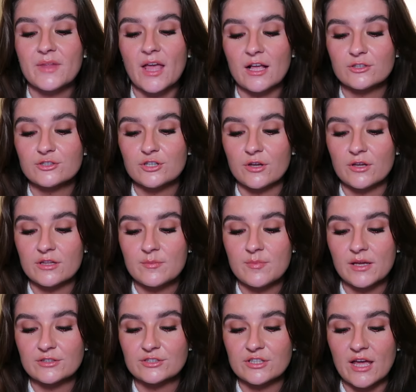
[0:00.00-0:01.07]
I'll show you the
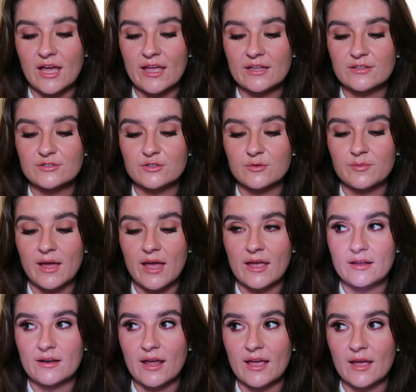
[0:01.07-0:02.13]
picture that I ended up
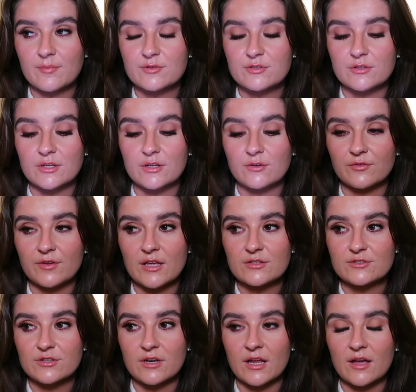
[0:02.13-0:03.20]
getting. I absolutely love it.
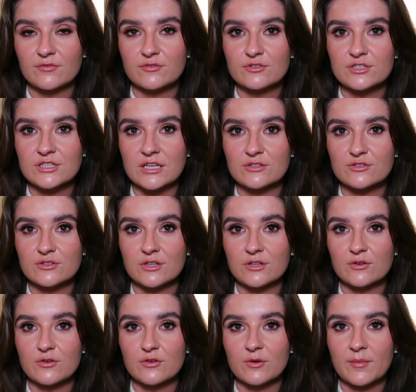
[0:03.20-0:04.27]
Sorry, I've just seen something in
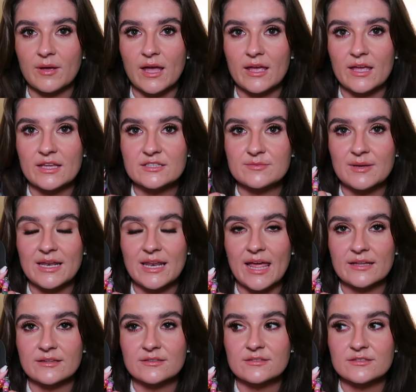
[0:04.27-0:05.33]
the corner of my eye. It's my
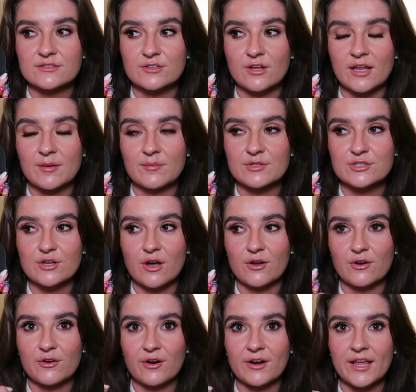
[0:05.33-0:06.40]
lens. It's got like
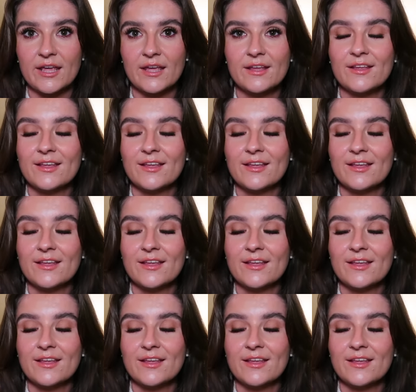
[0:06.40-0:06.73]
mascara on it.